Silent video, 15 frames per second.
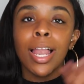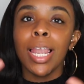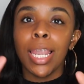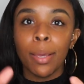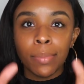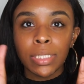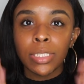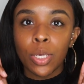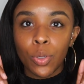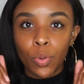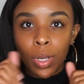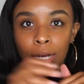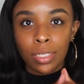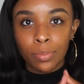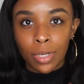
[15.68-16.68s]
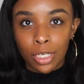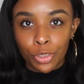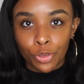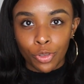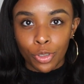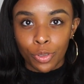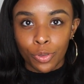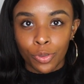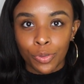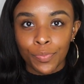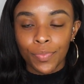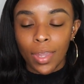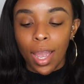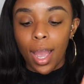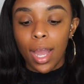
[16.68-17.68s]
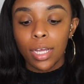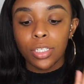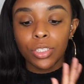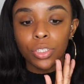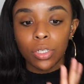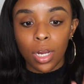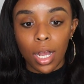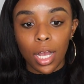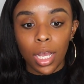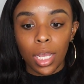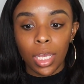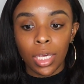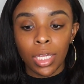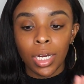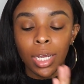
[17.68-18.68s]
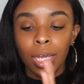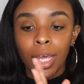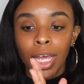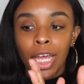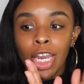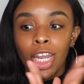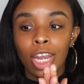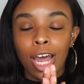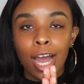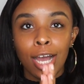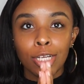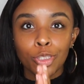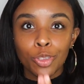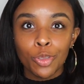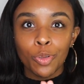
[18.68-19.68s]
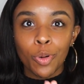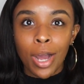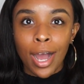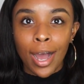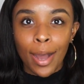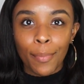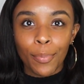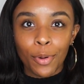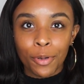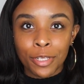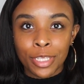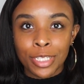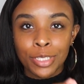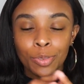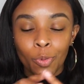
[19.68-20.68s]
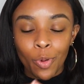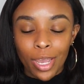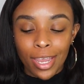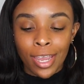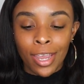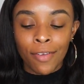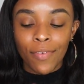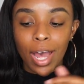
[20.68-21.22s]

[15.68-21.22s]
let me tell you guys my struggle. I tried not to hop on this wave.